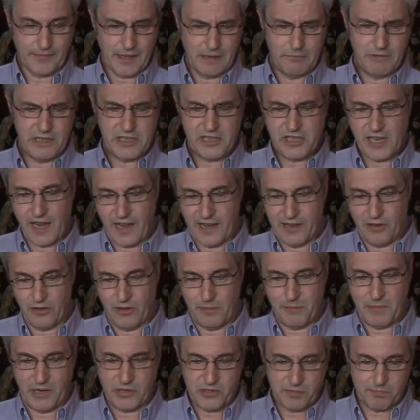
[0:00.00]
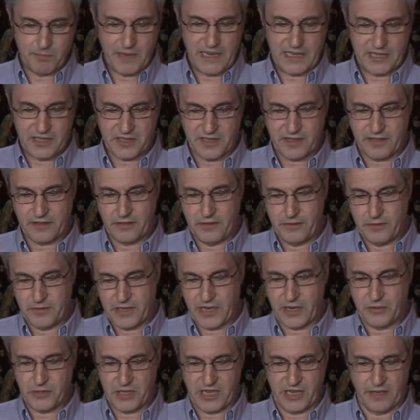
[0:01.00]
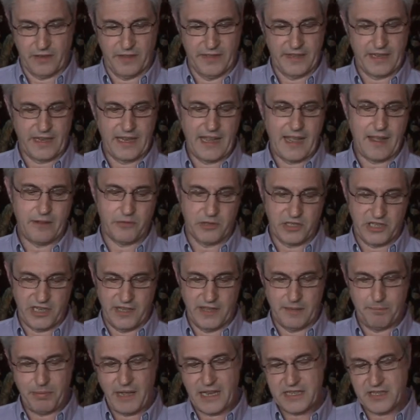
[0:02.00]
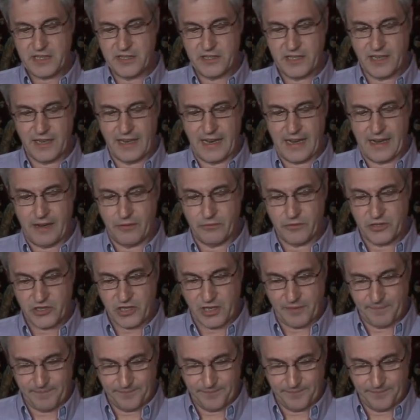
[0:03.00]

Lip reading: which I almost missed through dozing on the couch in the passenger lounge.